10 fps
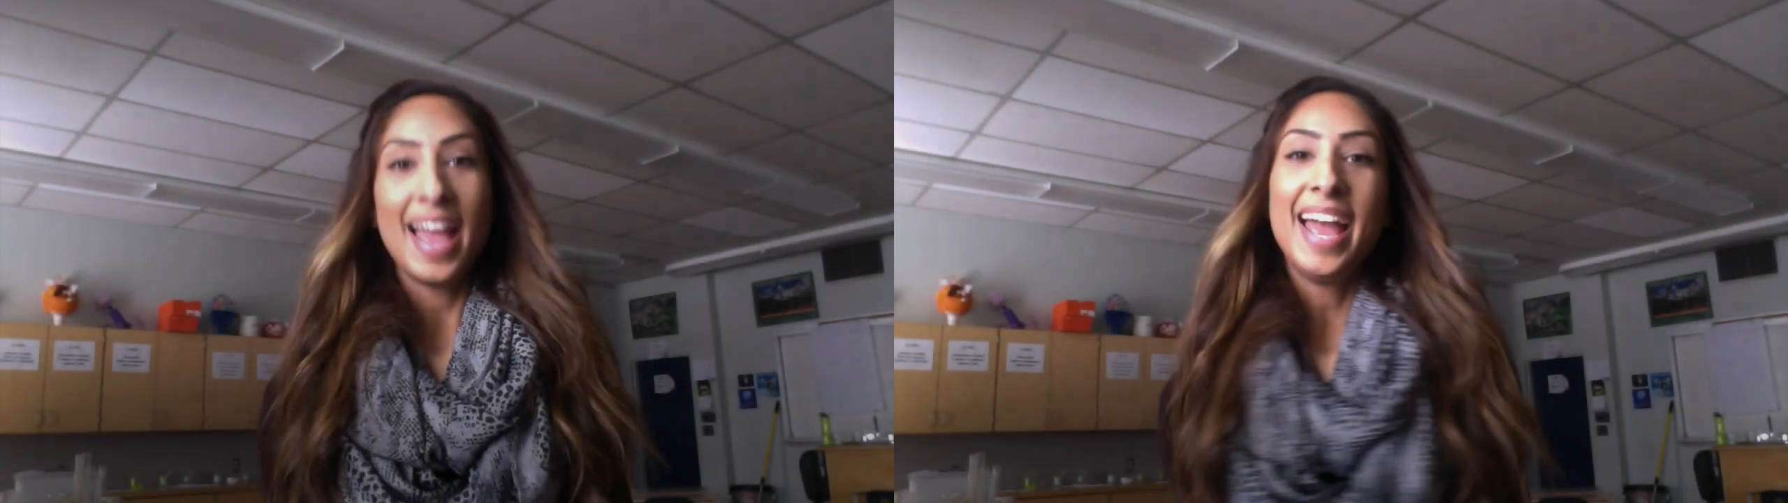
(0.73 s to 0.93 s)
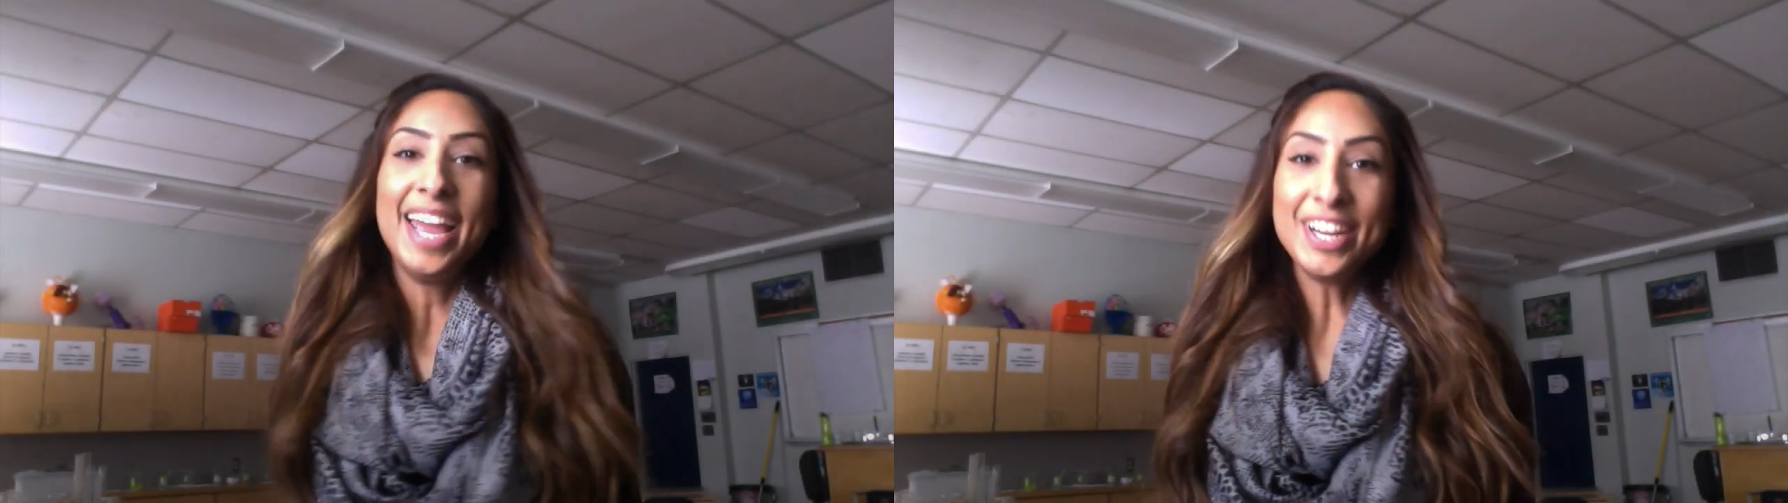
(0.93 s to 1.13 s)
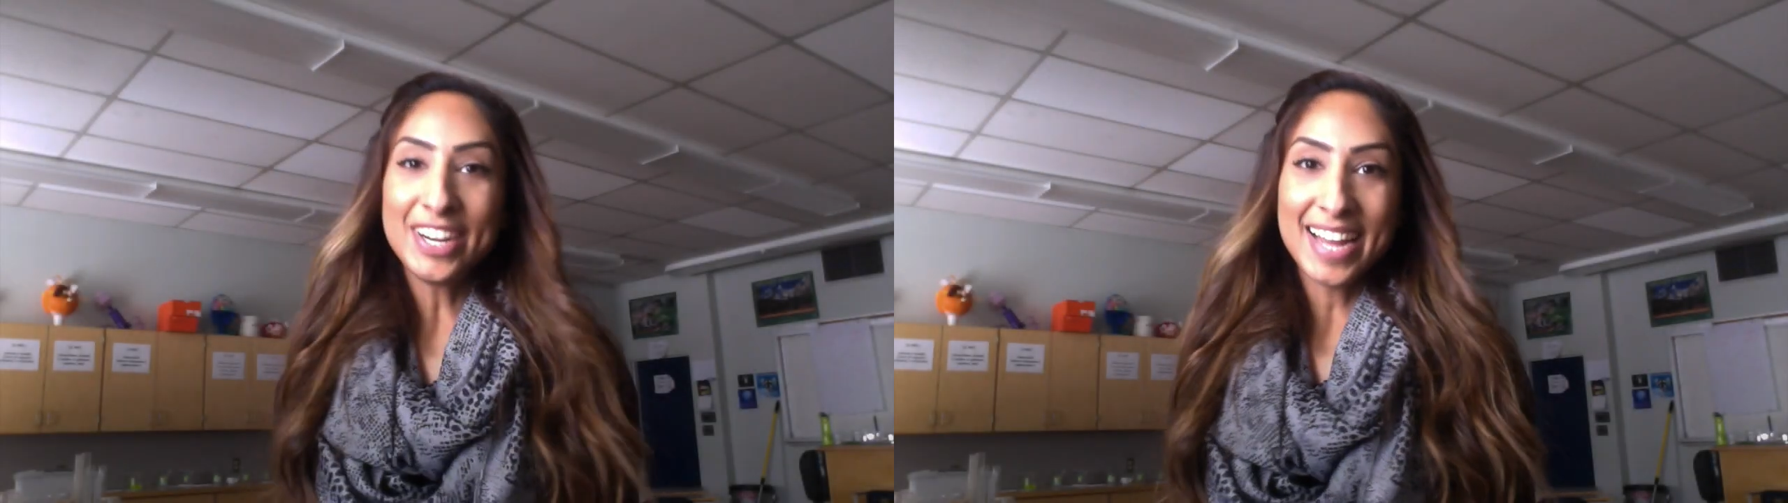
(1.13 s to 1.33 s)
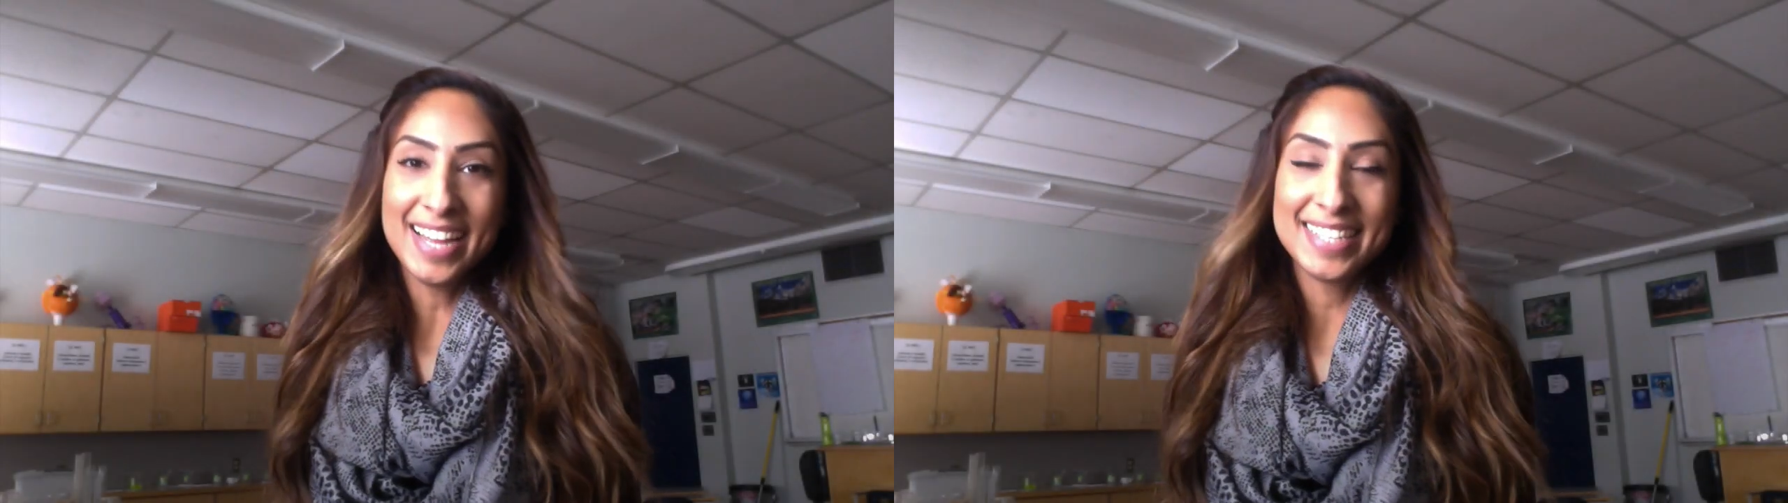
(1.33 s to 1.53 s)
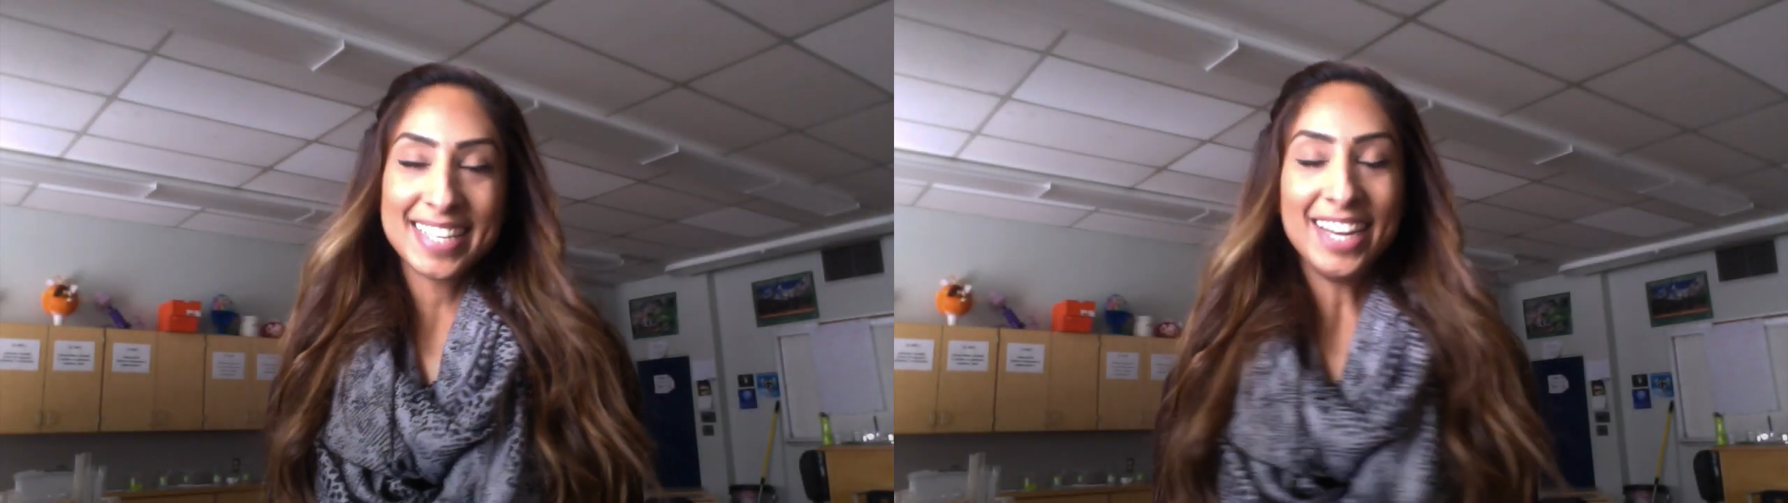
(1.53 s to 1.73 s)
Hey, grade
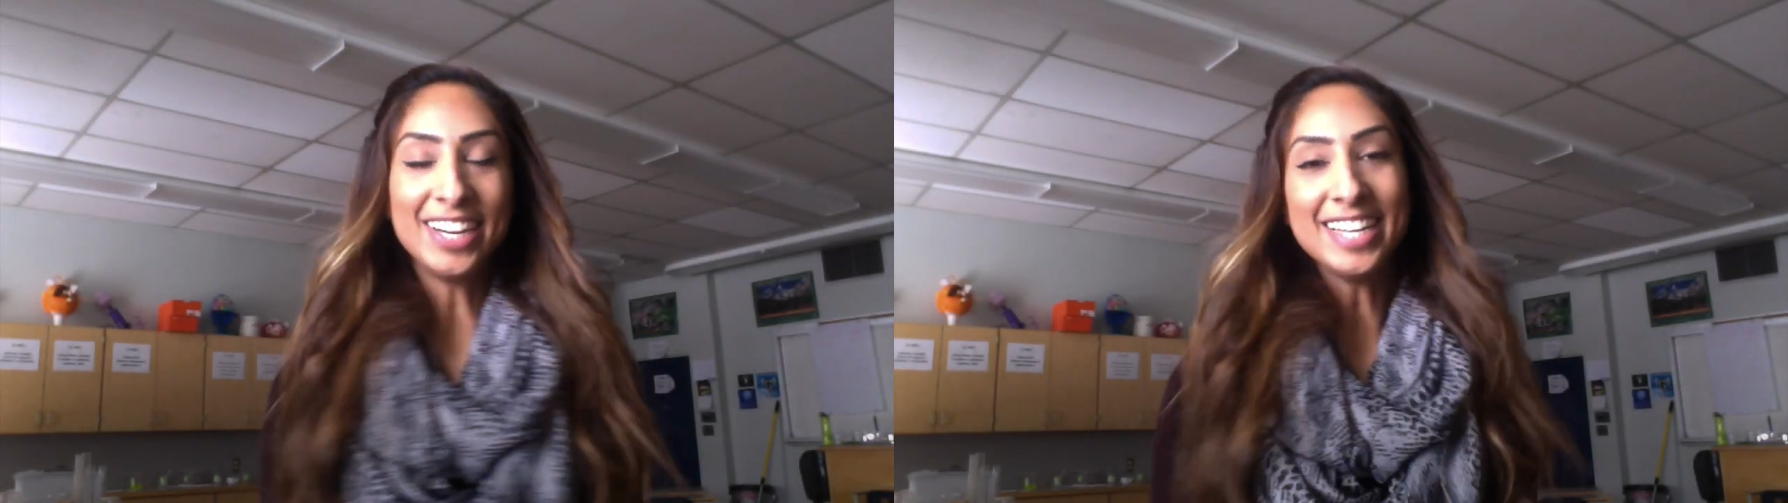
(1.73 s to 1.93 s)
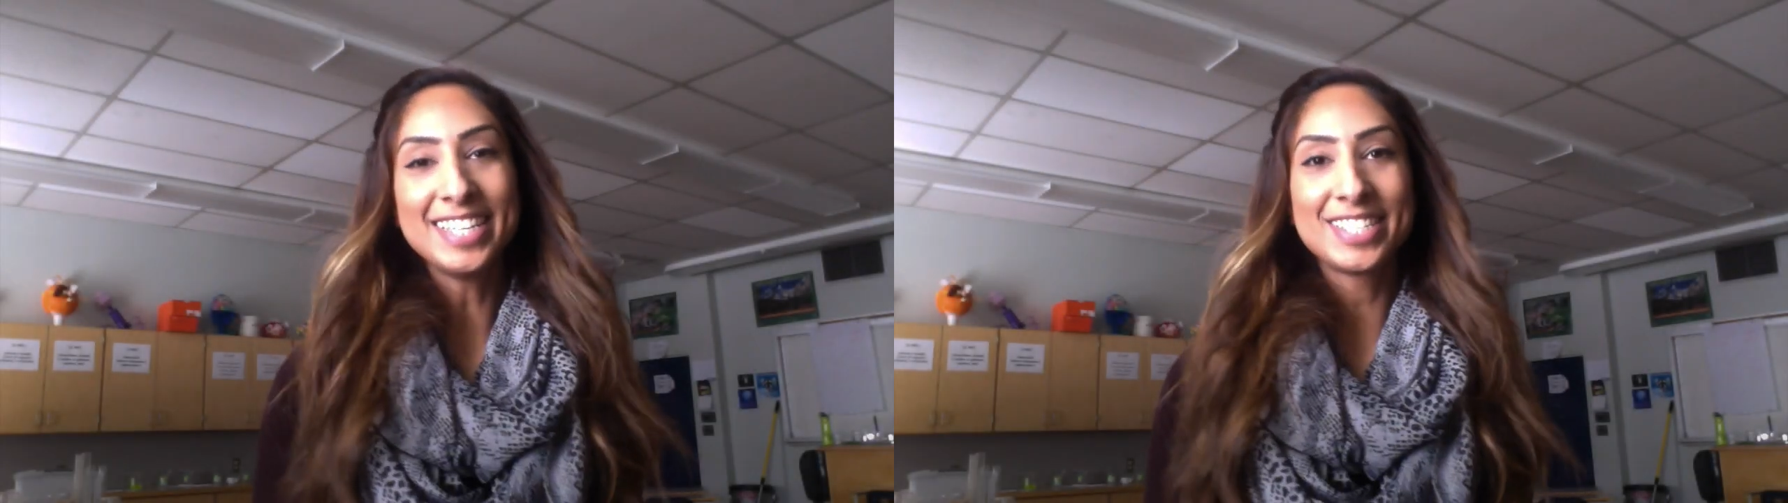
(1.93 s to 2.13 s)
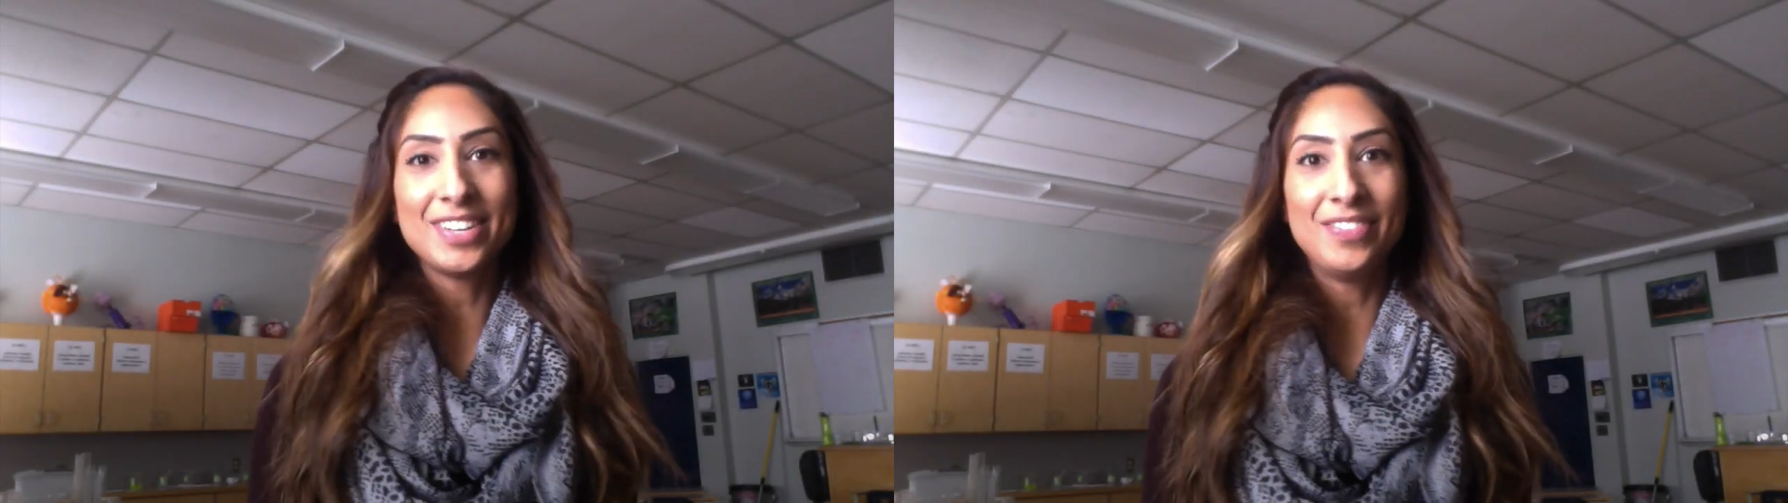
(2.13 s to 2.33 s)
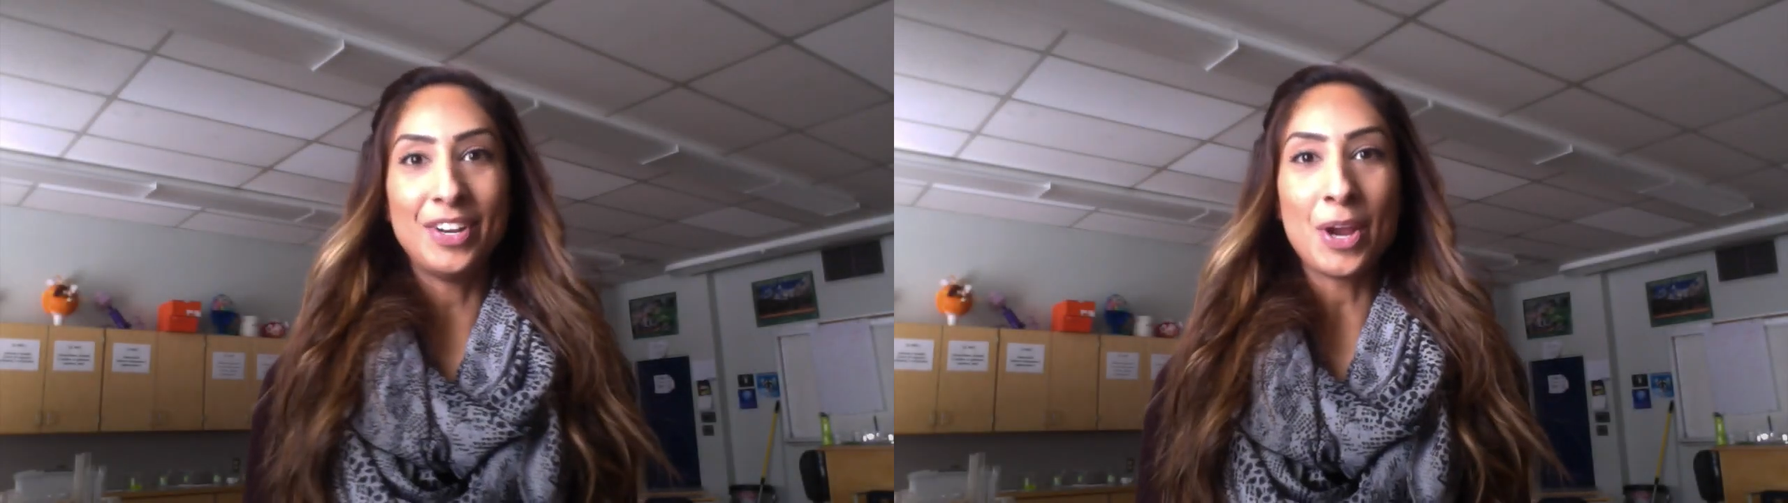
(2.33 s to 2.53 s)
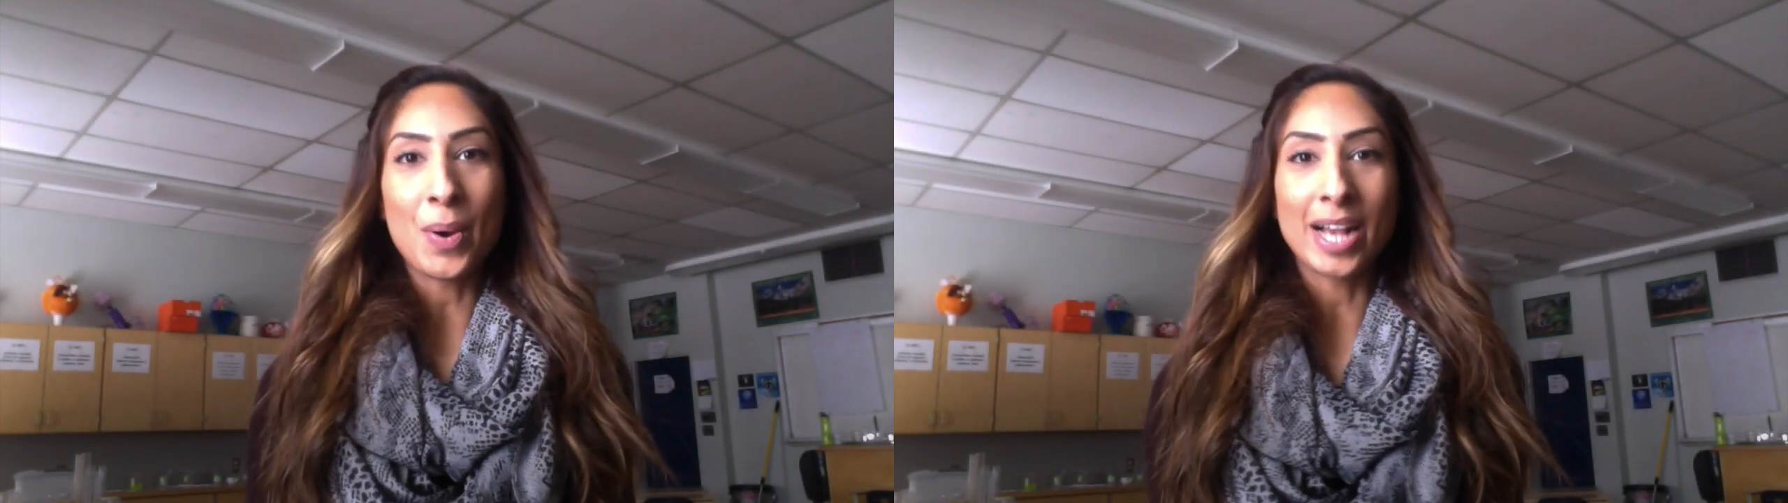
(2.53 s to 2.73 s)
nines, here is the video